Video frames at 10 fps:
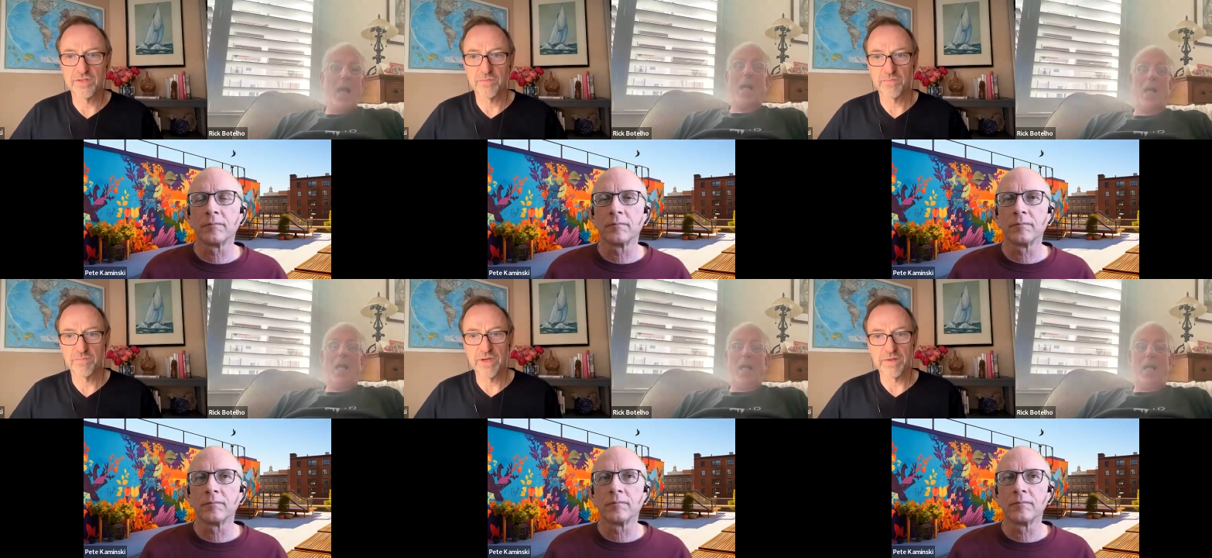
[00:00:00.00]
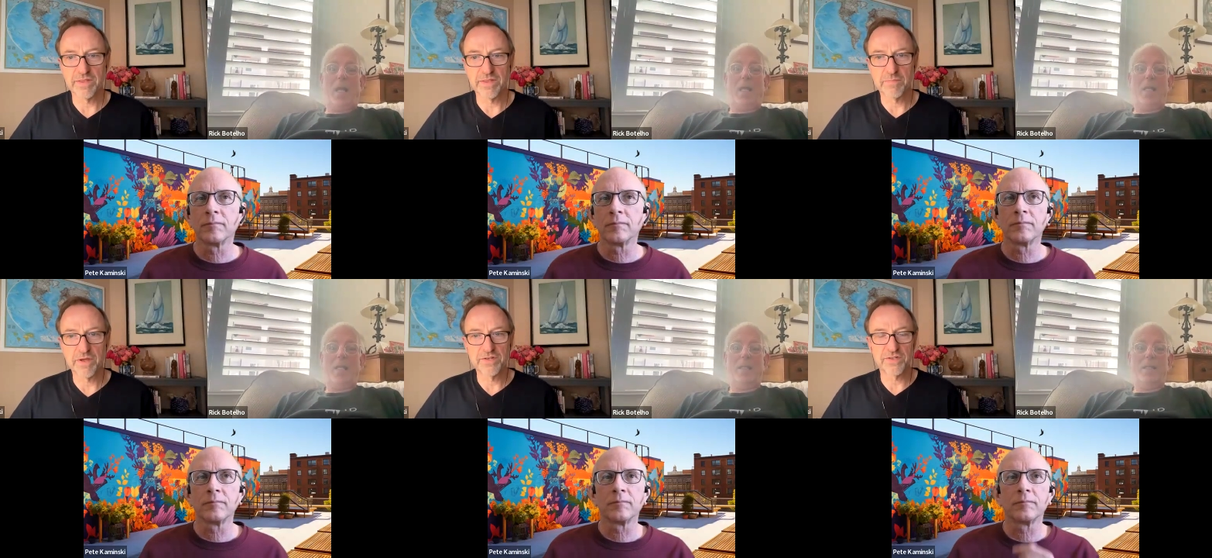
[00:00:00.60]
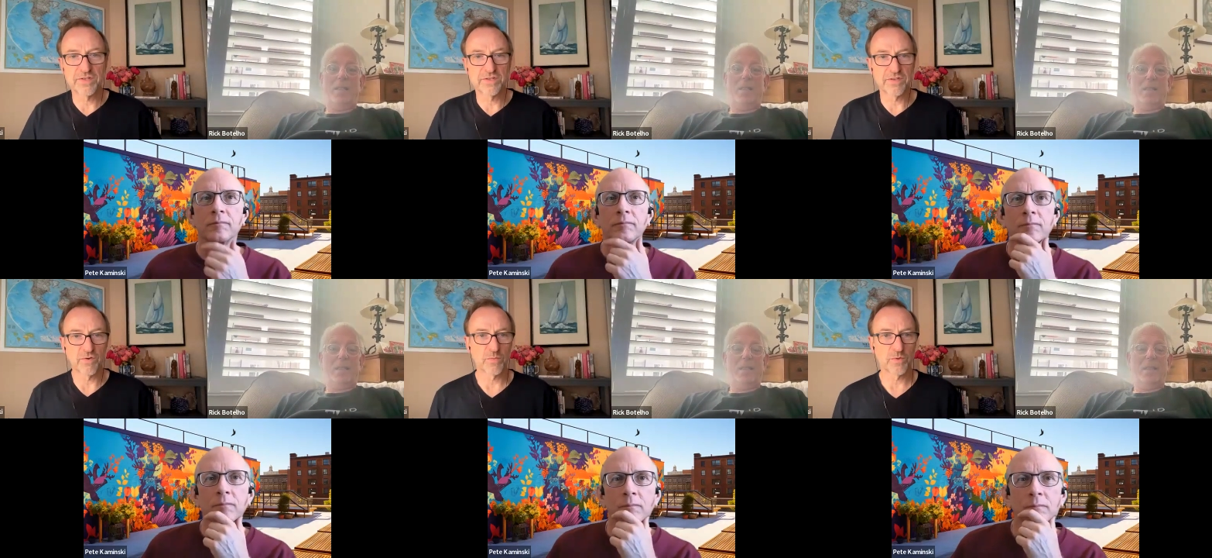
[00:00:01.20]
Speaker 1: the that punishes
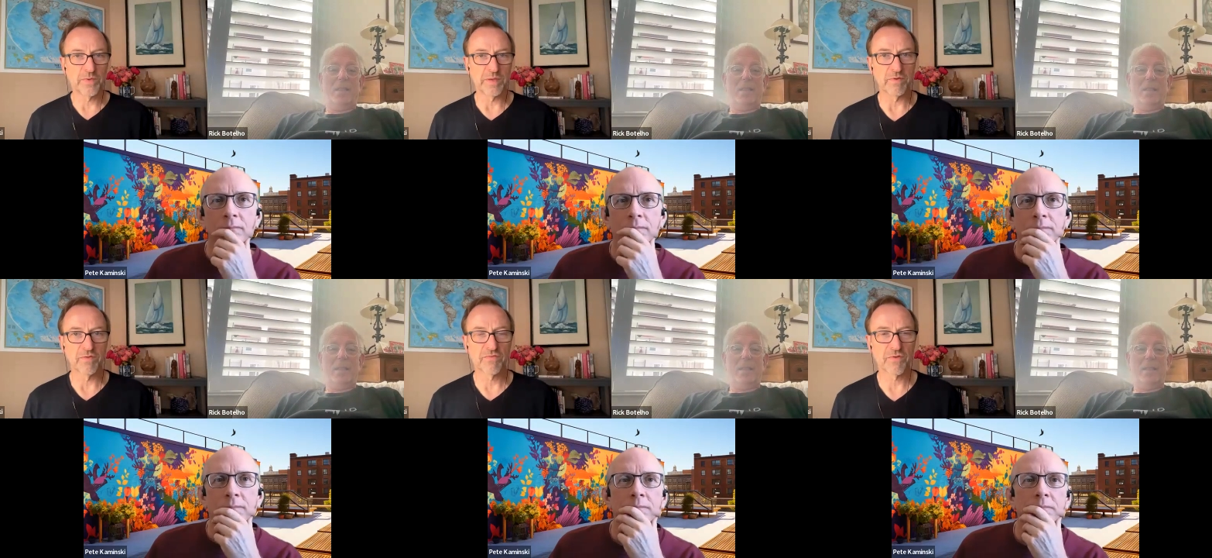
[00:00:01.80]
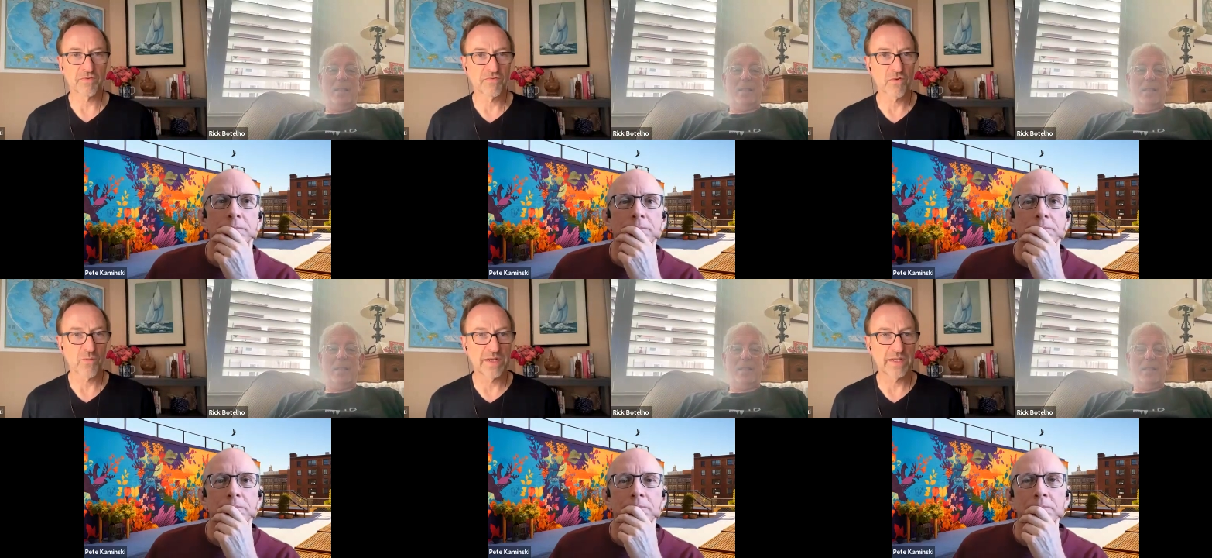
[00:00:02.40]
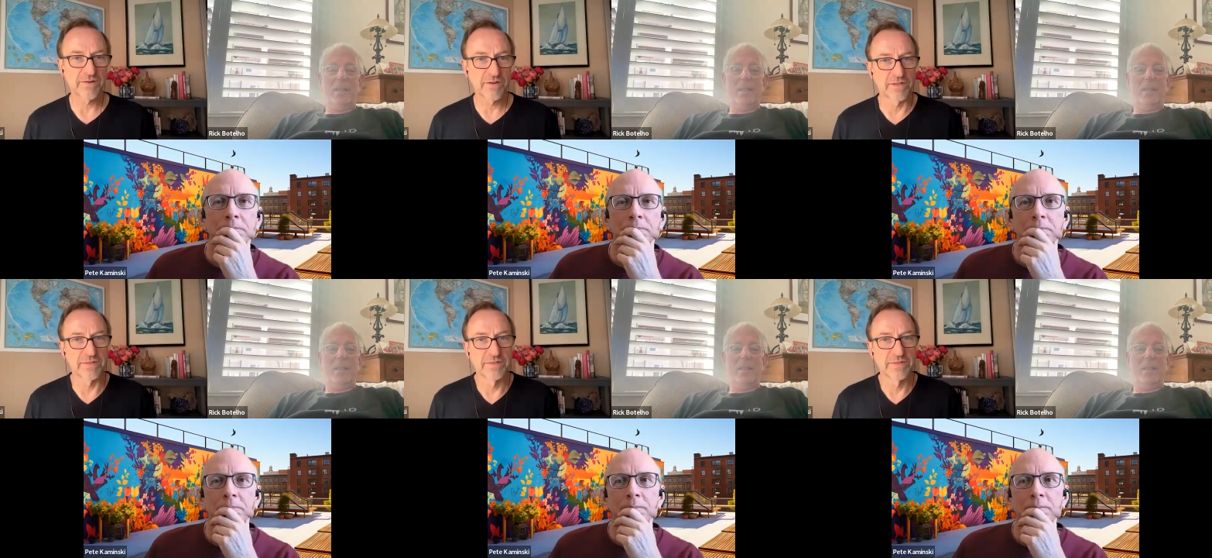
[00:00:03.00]
normal people for for running at all.